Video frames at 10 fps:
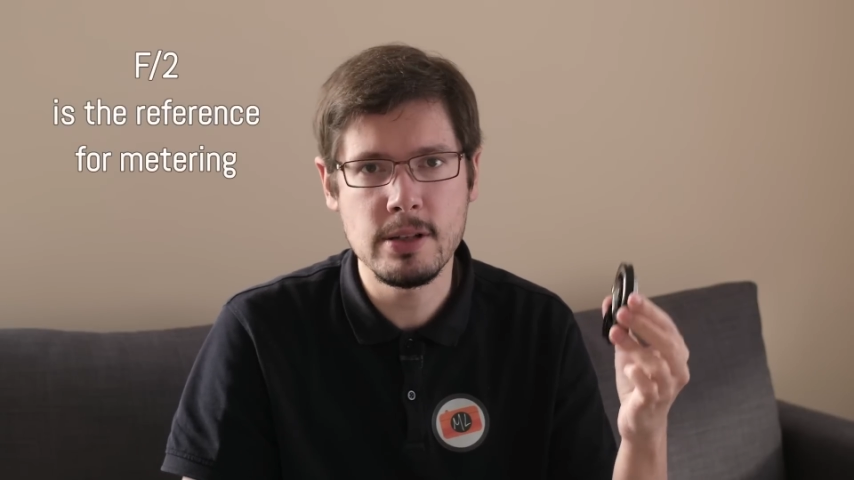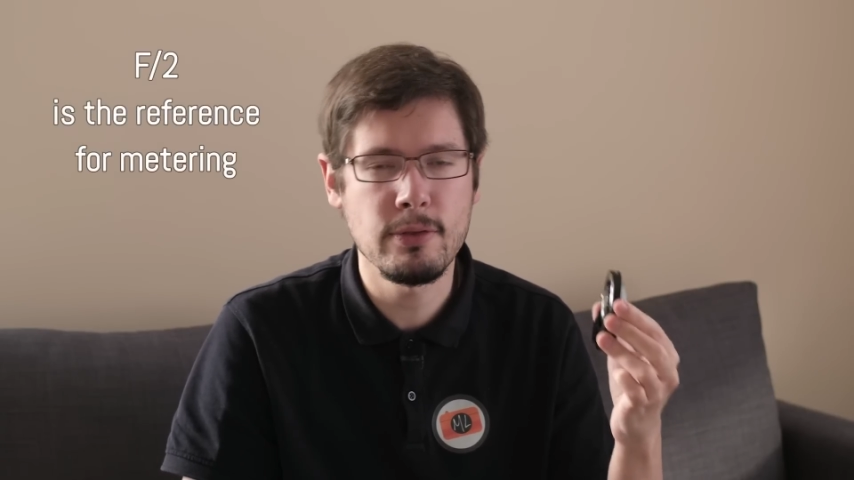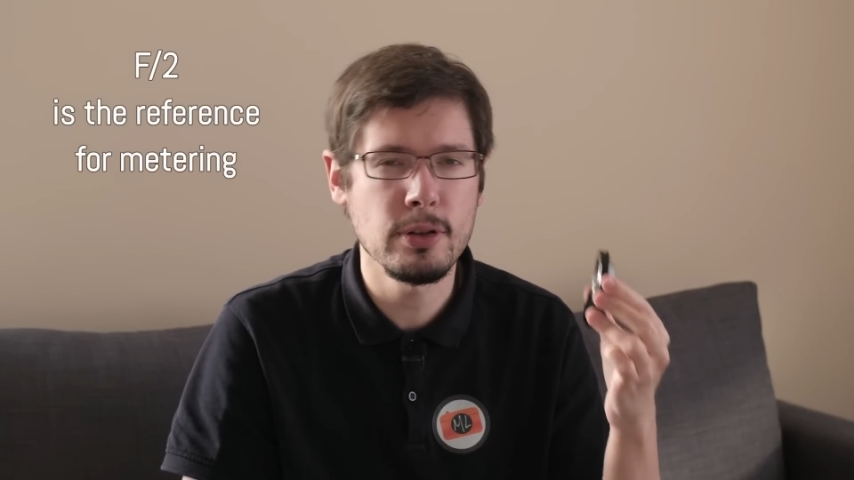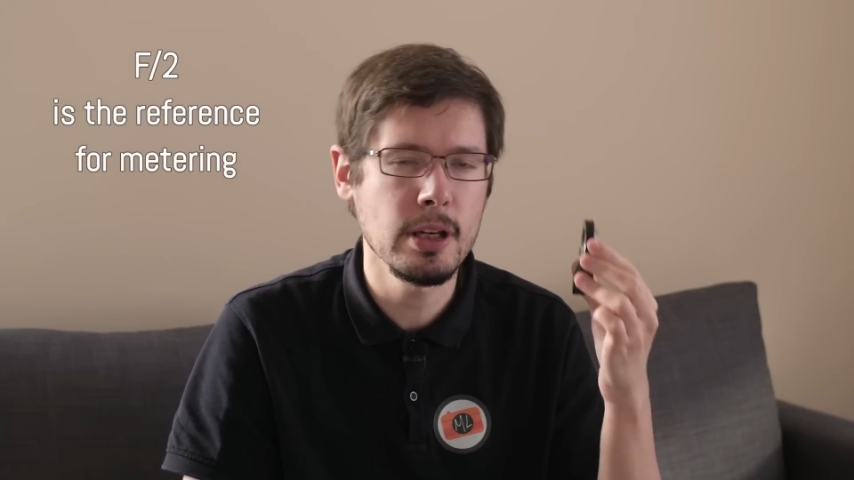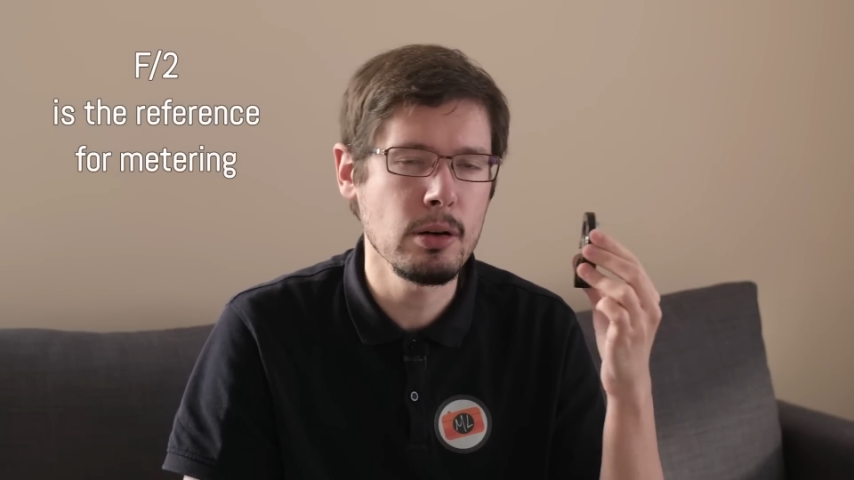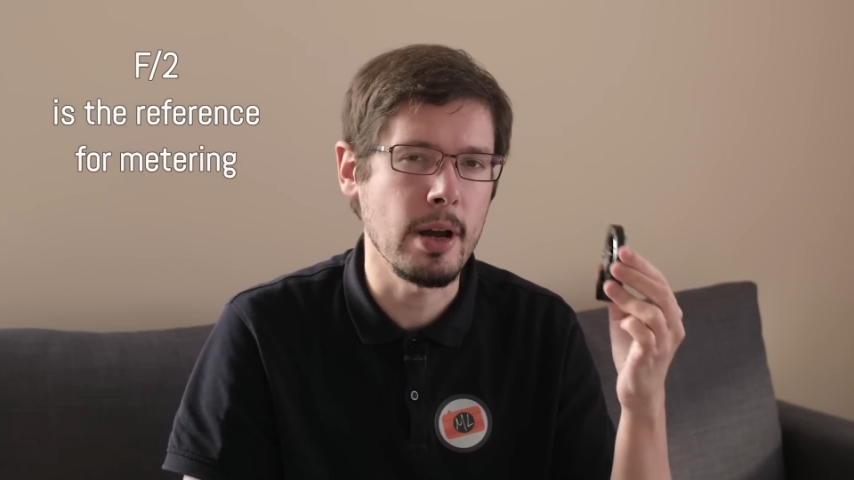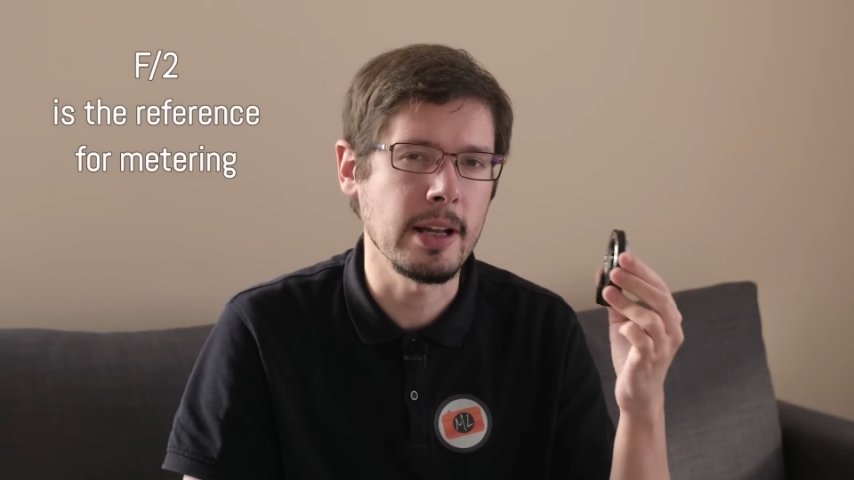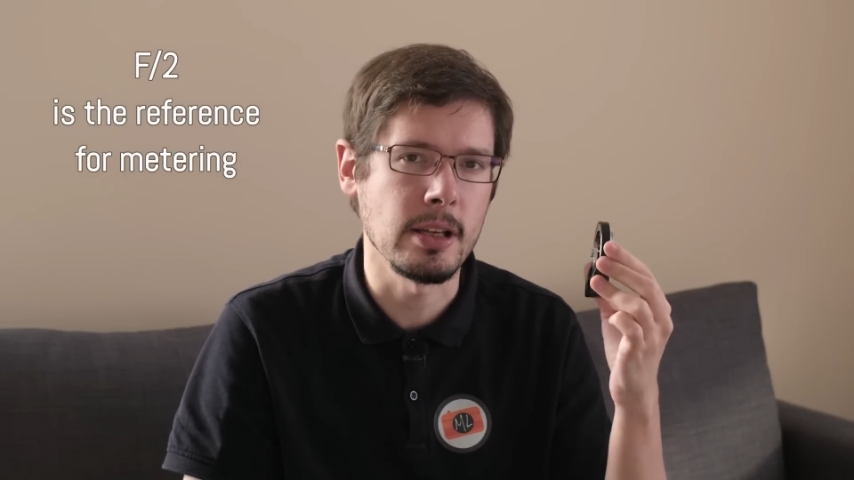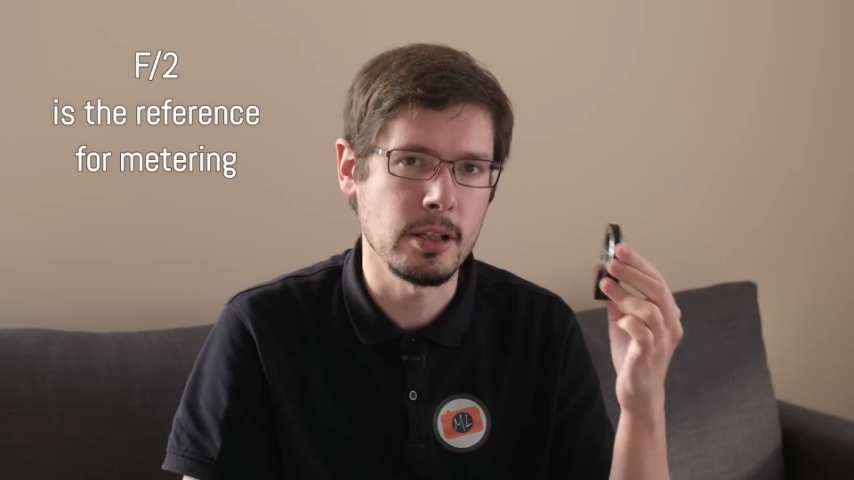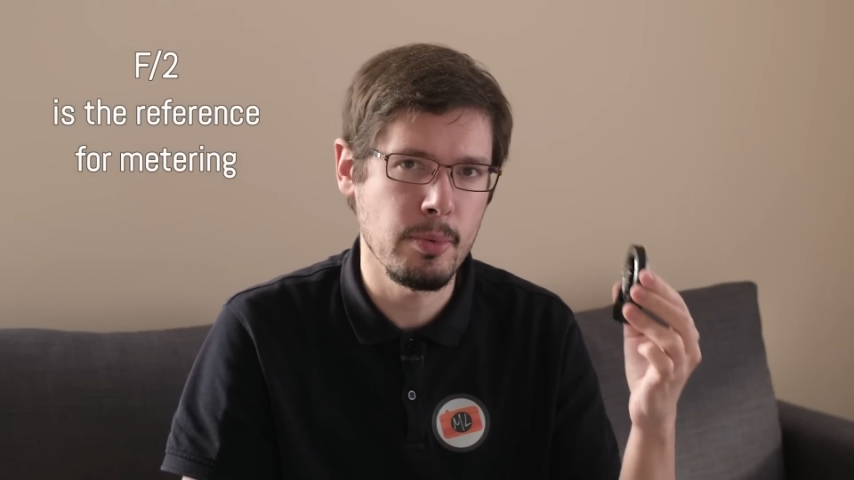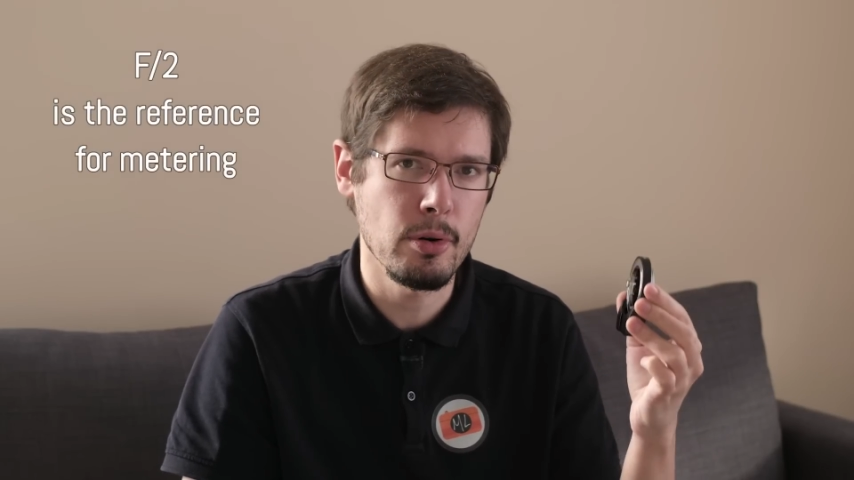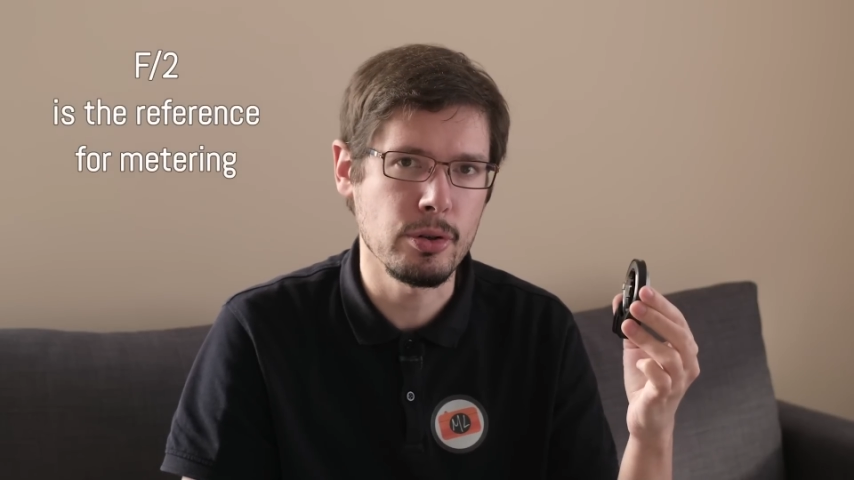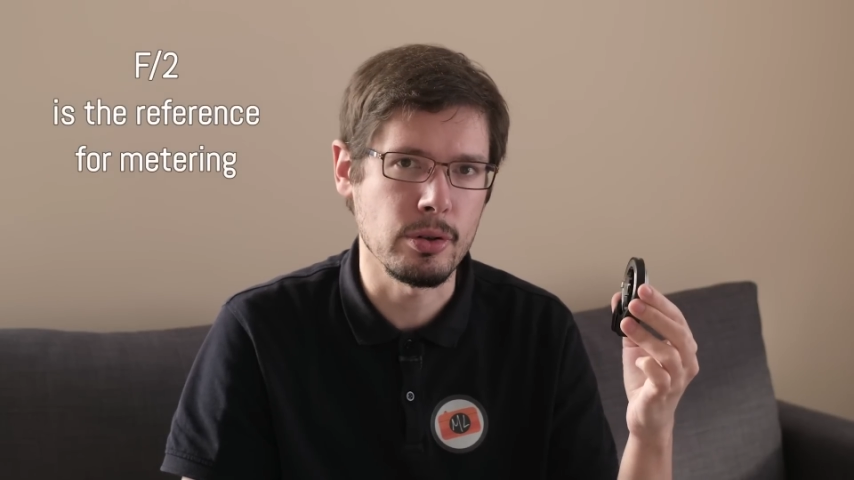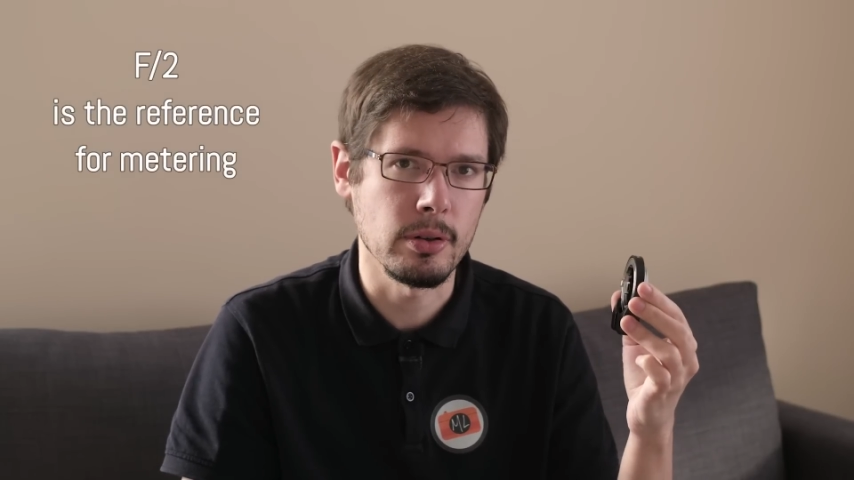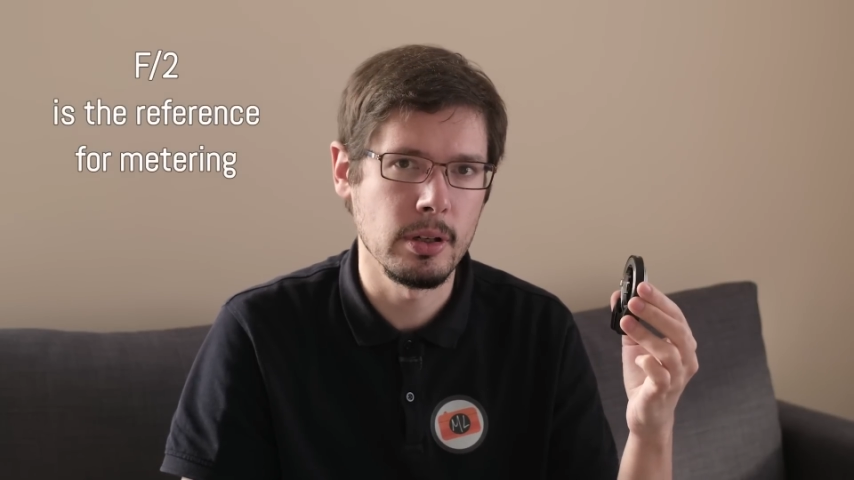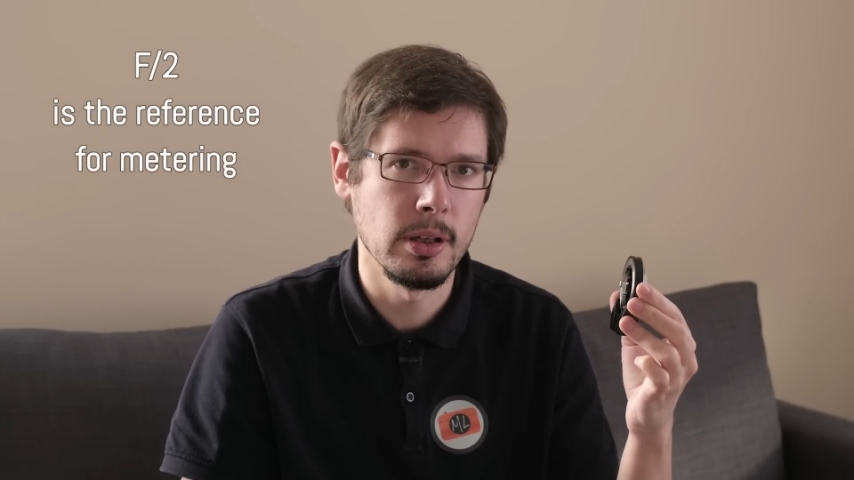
for the correct exposure.